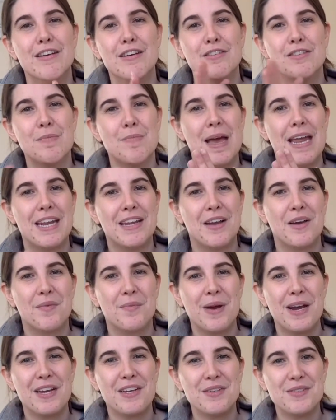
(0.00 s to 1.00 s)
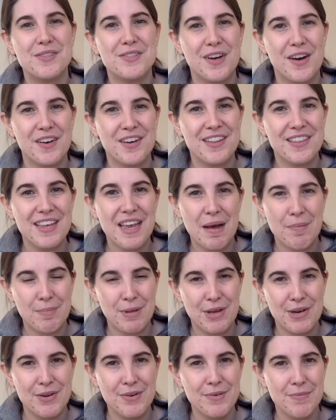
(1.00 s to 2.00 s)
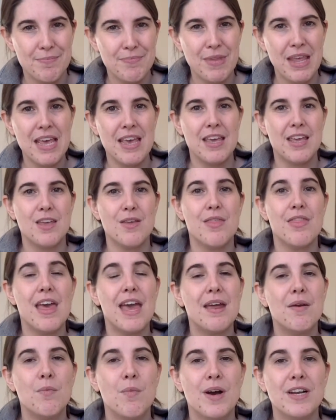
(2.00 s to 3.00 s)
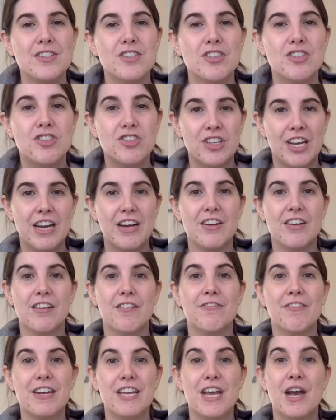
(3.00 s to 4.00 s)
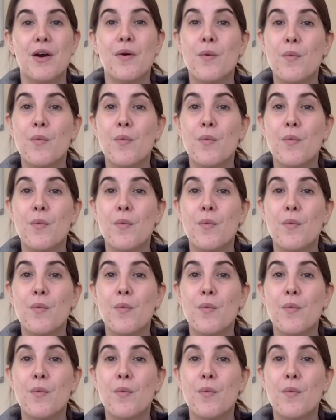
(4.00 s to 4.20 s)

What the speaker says: depending on where you started the upload. You then want to share your video